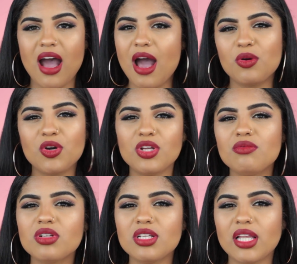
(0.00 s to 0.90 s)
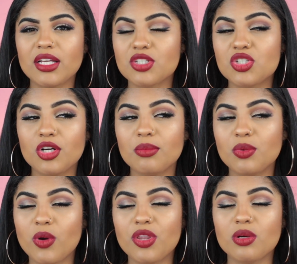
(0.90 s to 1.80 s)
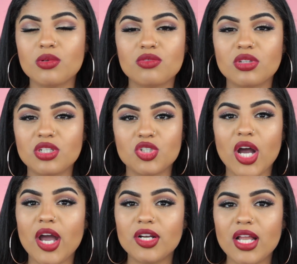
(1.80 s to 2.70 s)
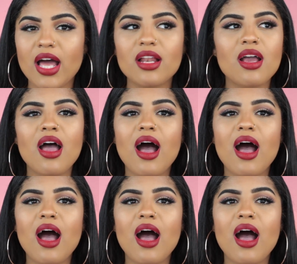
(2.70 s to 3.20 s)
I couldn't really like determine whether it was really dry or not.